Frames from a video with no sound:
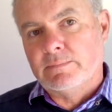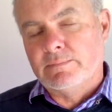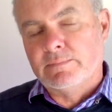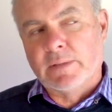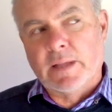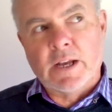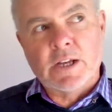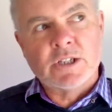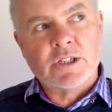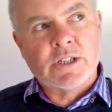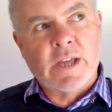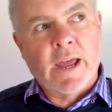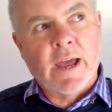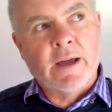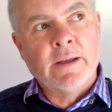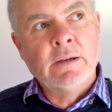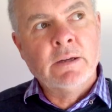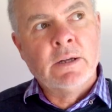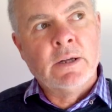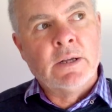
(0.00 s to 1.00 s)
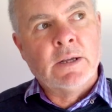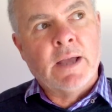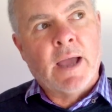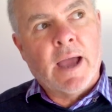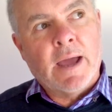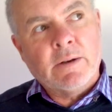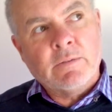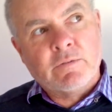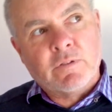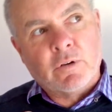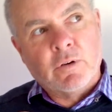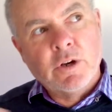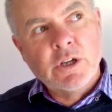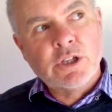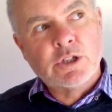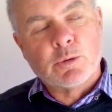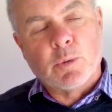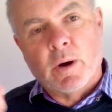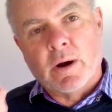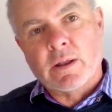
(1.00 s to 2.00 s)
letters down, and for
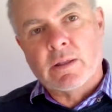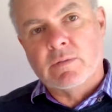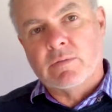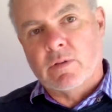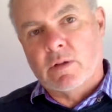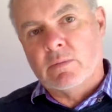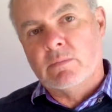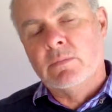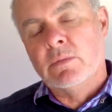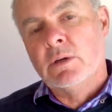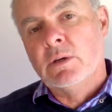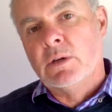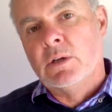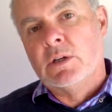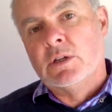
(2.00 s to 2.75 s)
each one of them,